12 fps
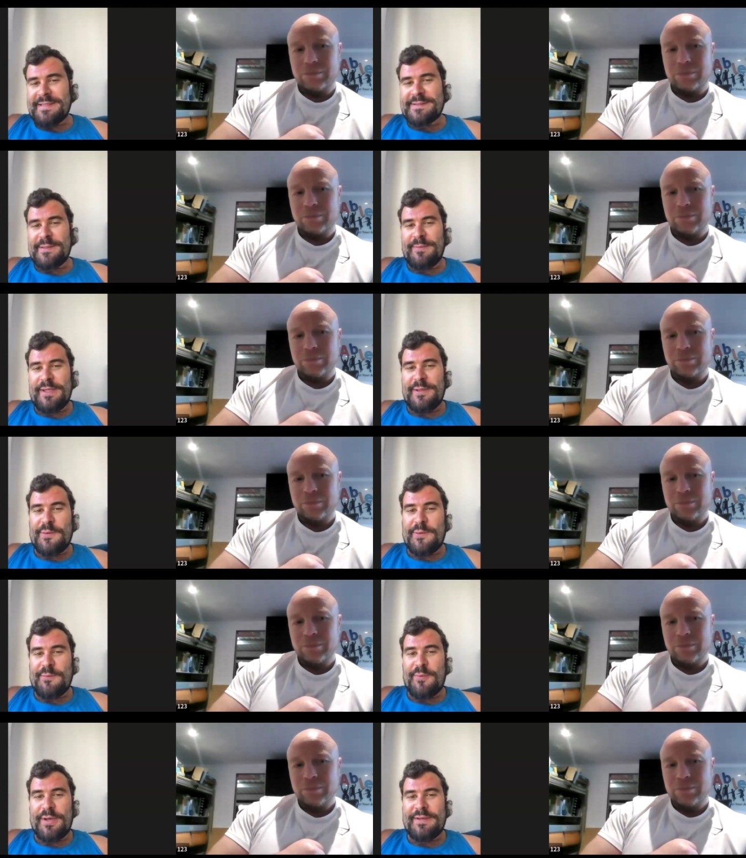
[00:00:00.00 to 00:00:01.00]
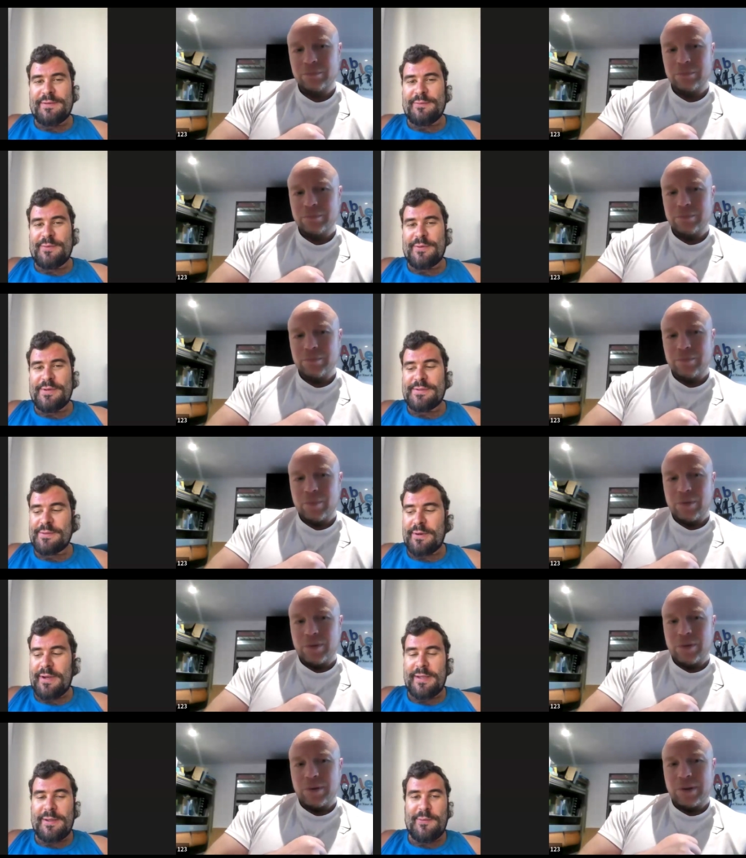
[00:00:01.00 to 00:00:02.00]
Speaker 1: that something you can put into words,
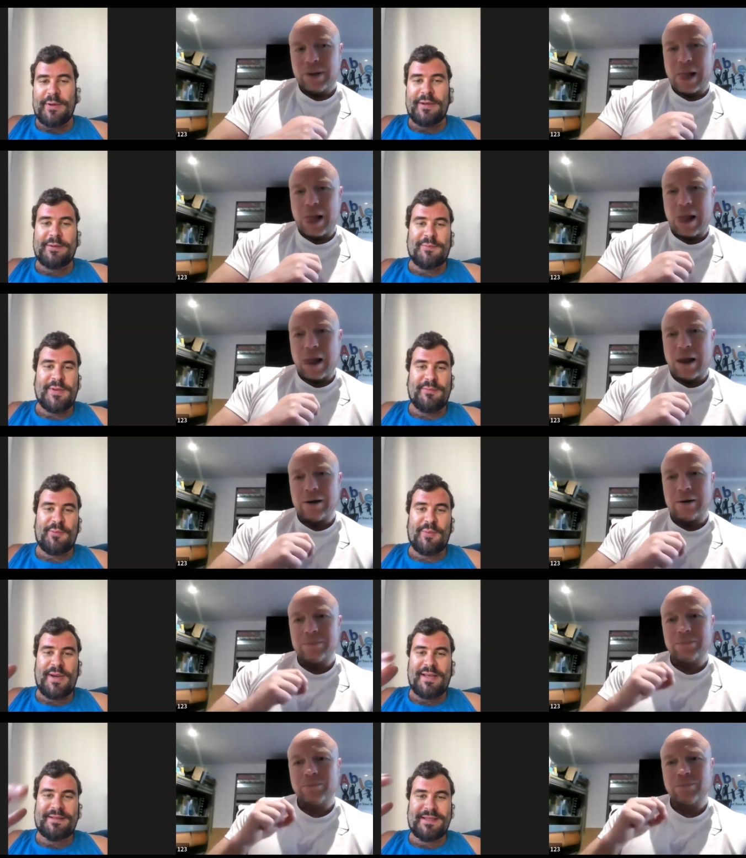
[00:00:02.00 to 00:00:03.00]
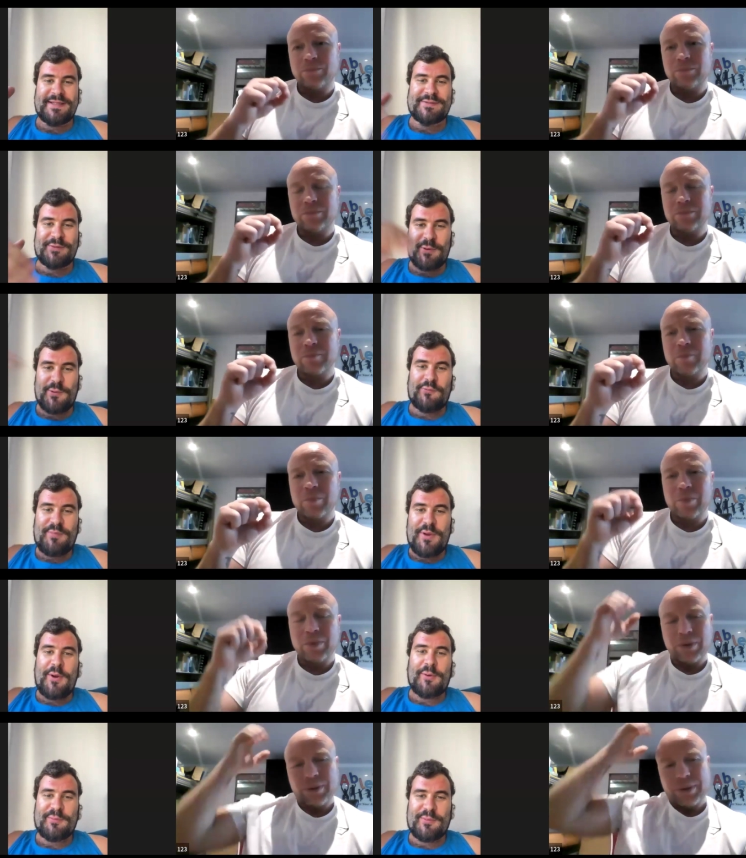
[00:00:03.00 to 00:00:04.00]
or are you one of the people where it, it sort of goes
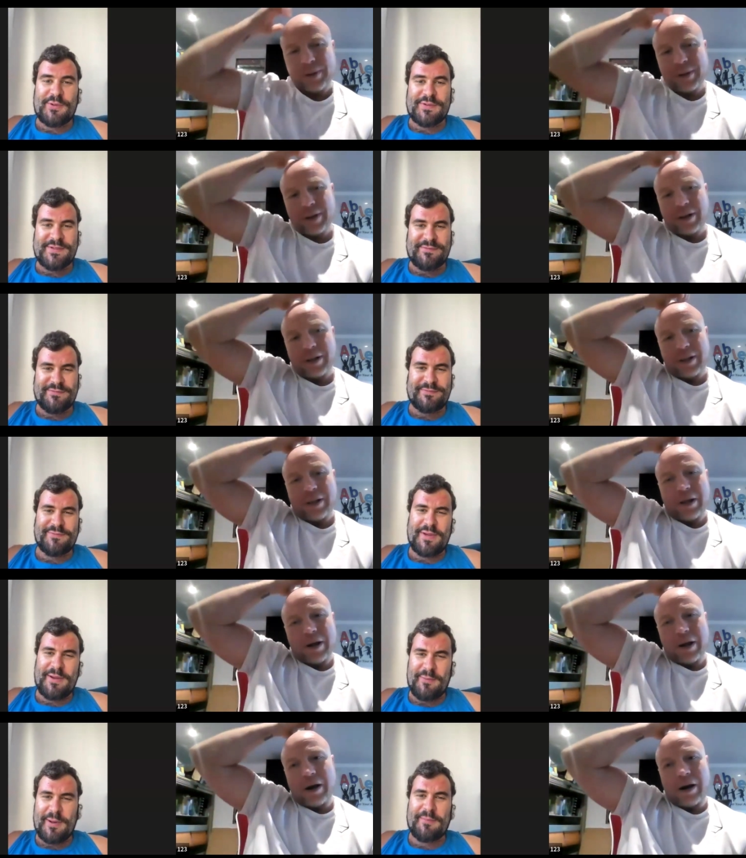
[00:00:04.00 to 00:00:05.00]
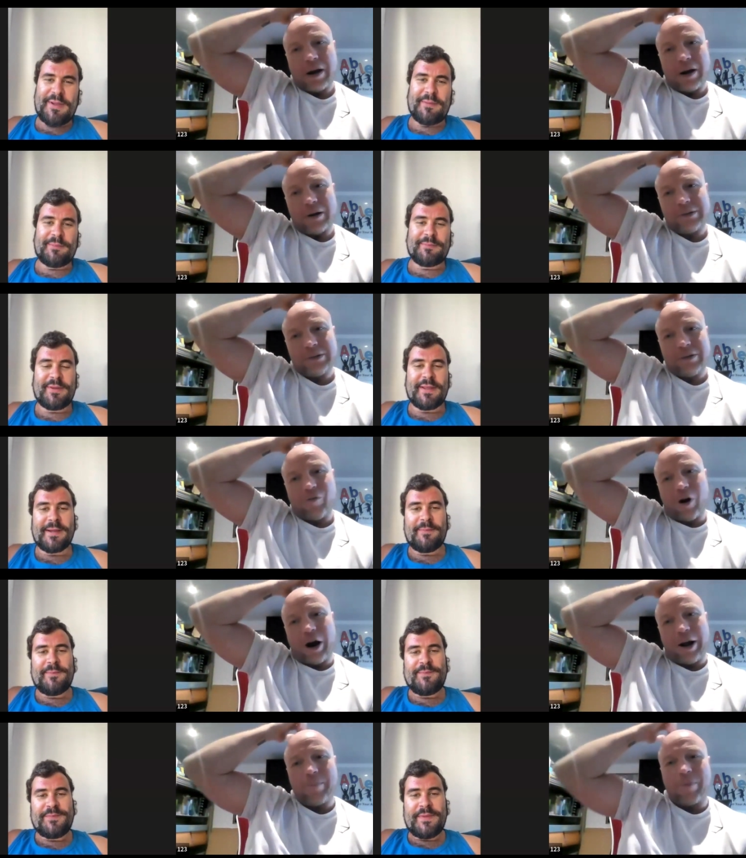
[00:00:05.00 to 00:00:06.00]
beyond words, if, if you get what I mean by that?
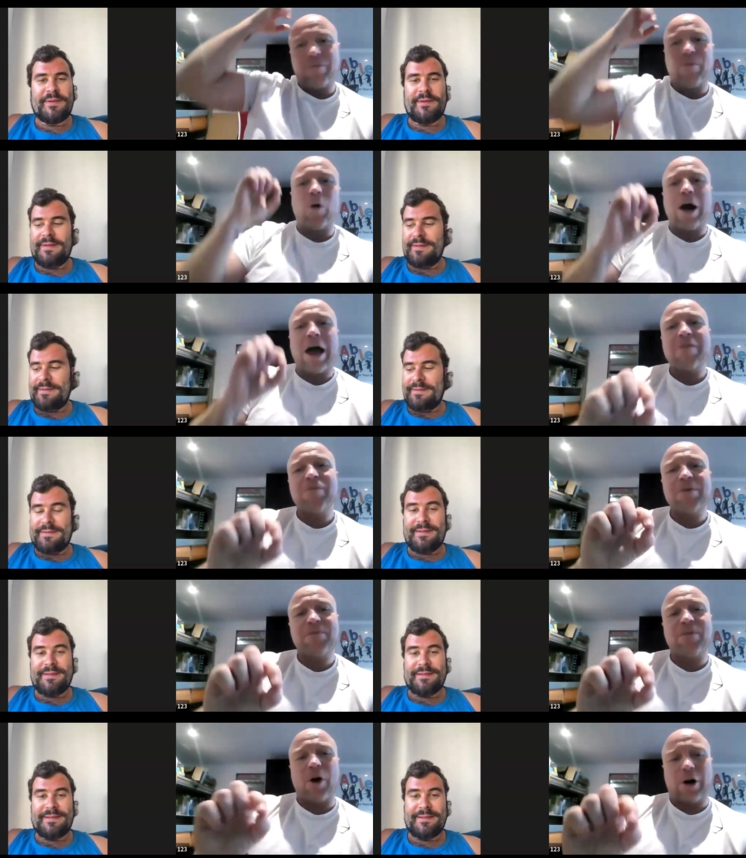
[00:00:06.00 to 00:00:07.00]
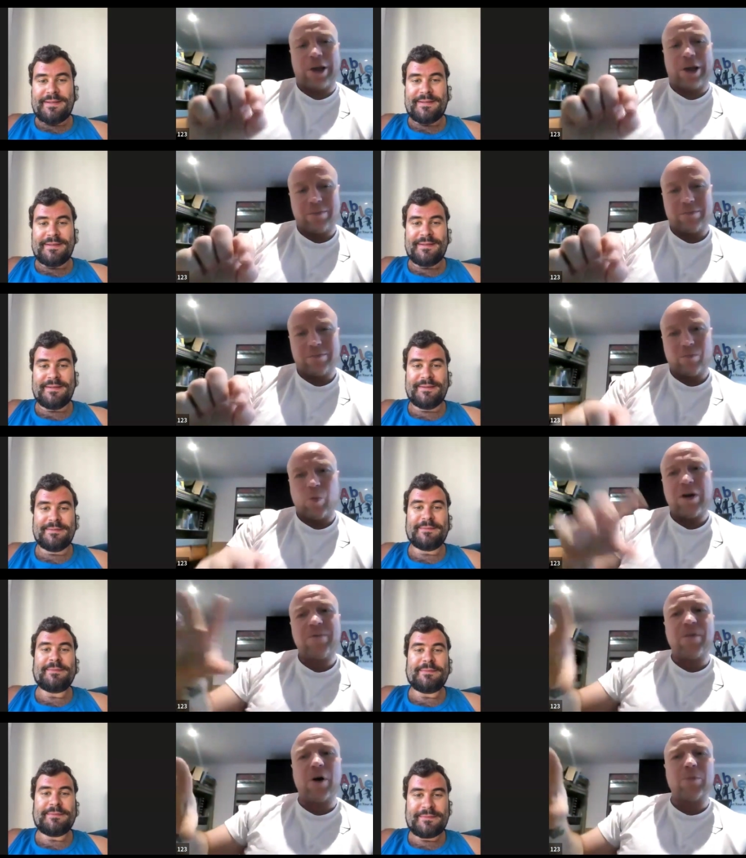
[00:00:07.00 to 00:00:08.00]
Right.
Speaker 2: Before every fight, when
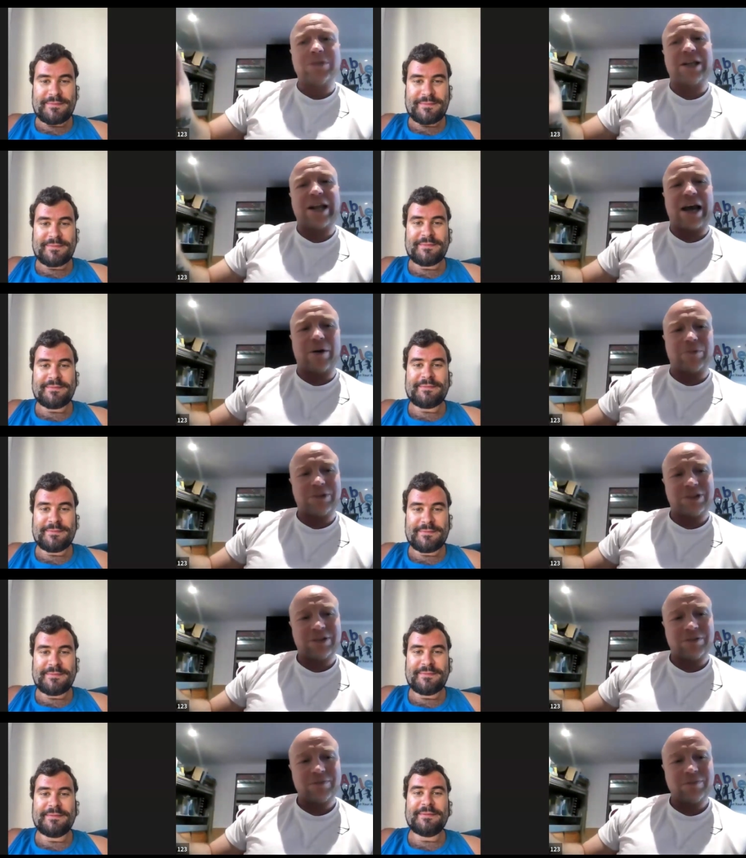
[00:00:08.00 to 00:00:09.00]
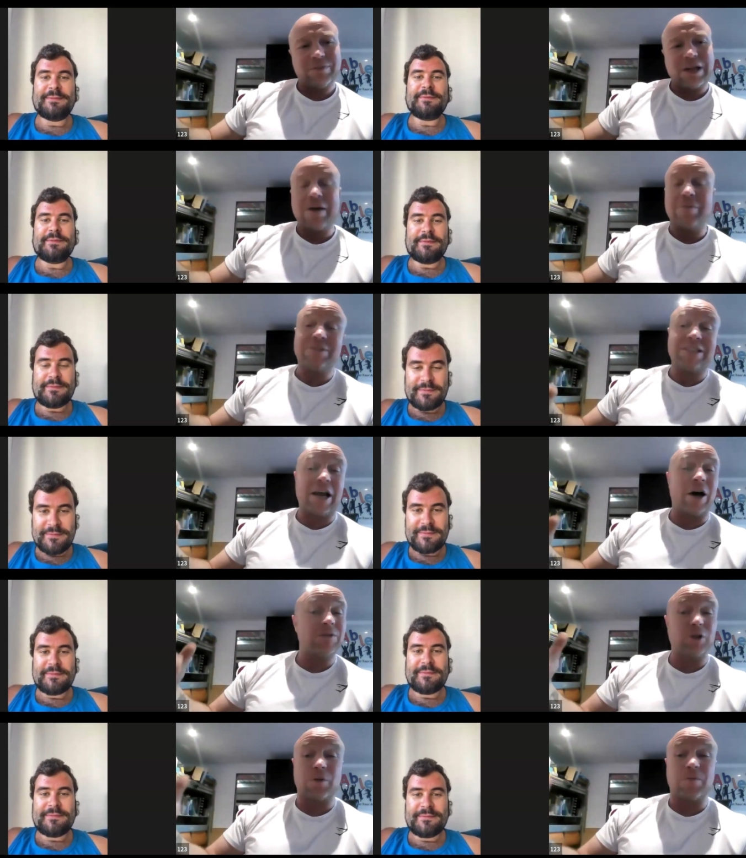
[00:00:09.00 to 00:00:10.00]
a fight was announced, having said that,
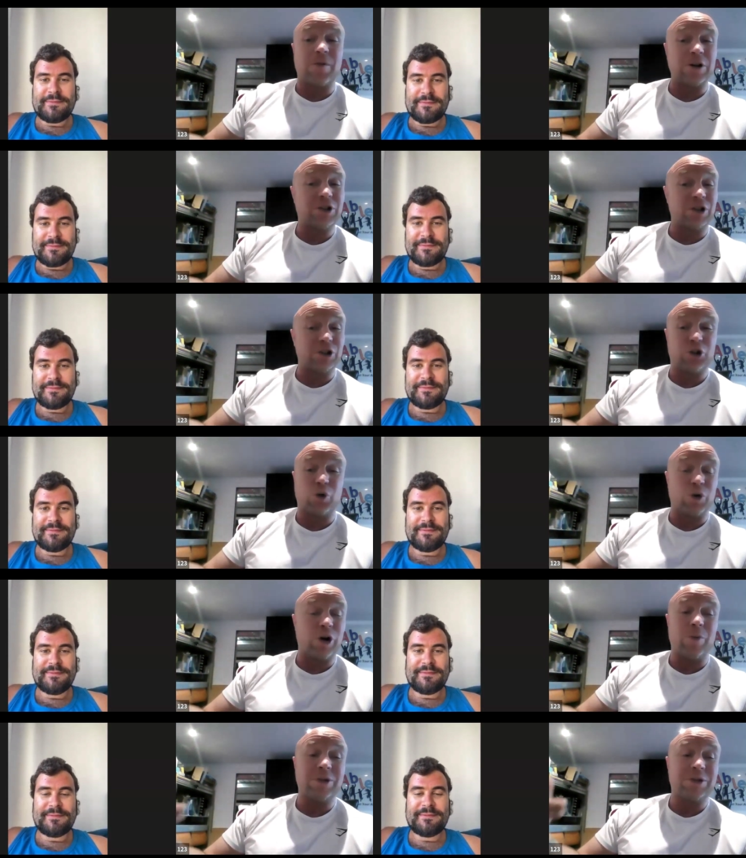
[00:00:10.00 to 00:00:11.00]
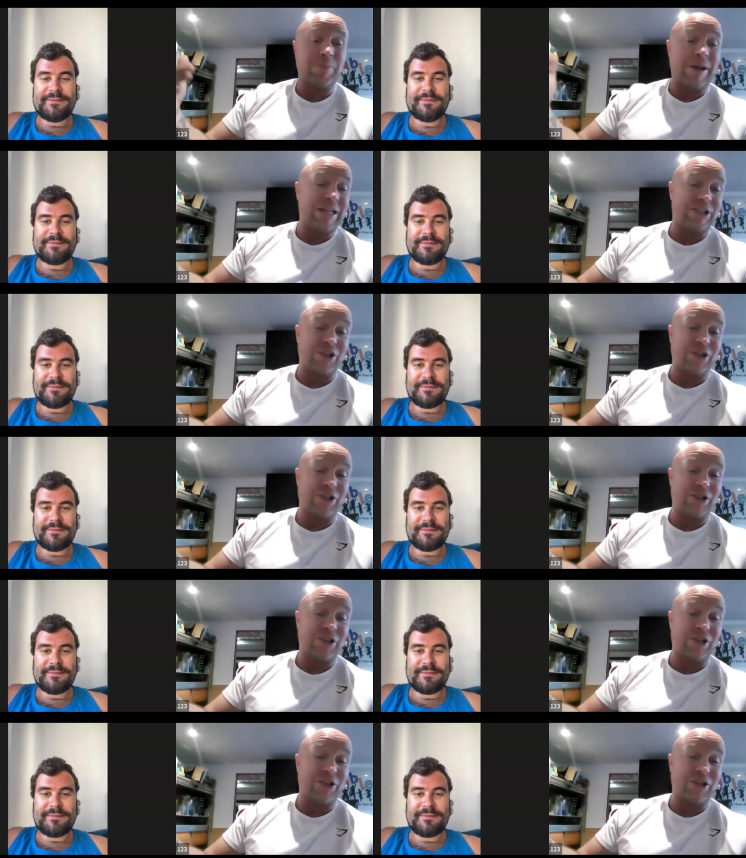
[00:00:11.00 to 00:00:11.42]
I took fights on short notice many